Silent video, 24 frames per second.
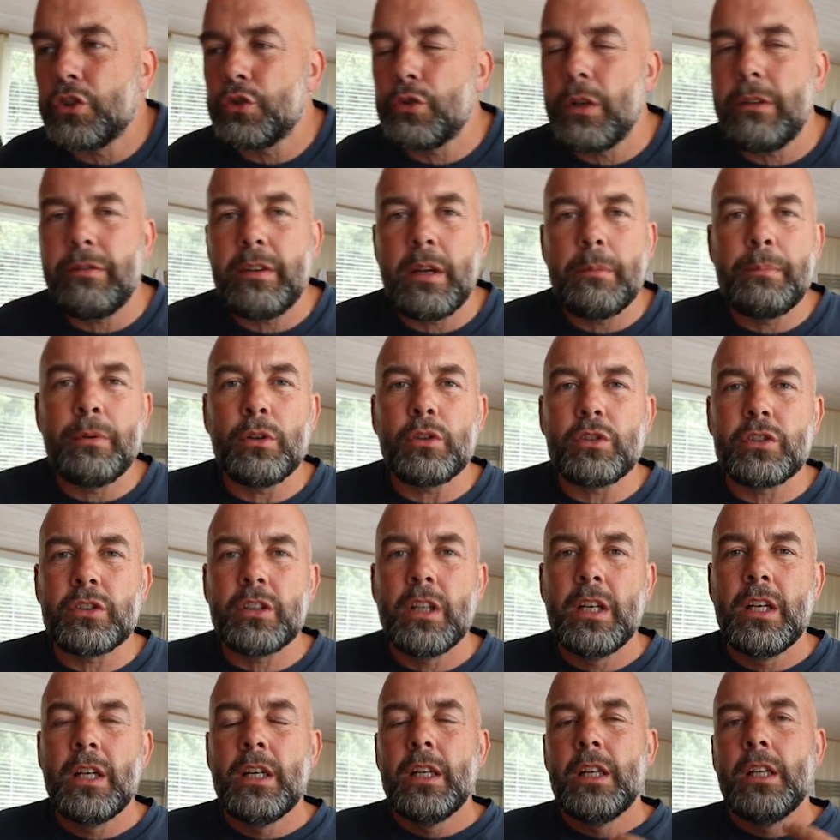Trivia books
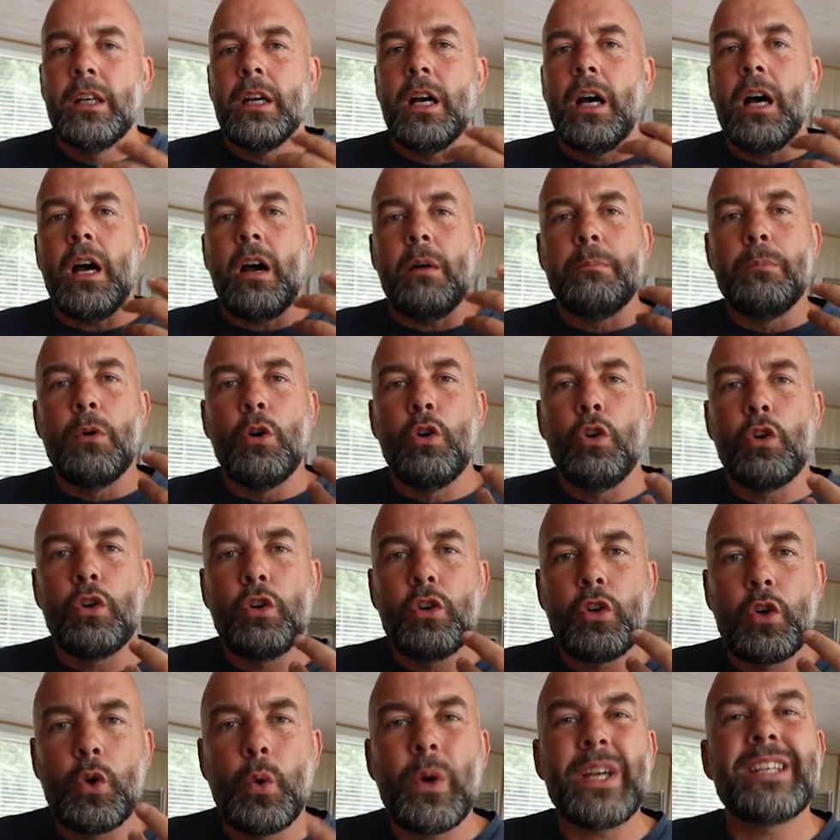uh, are more
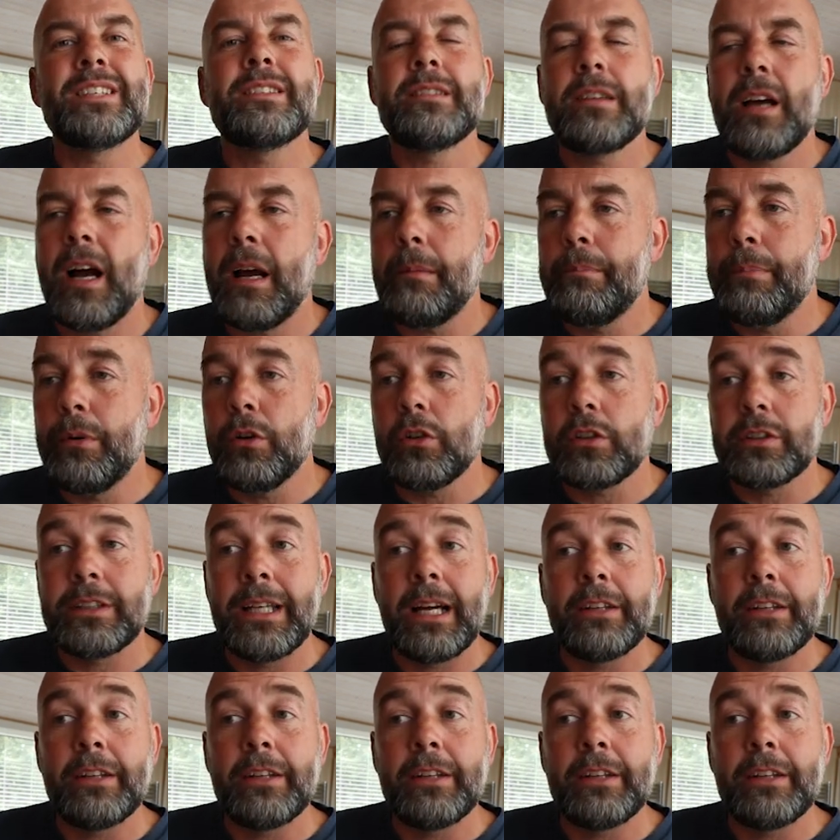quiz type books.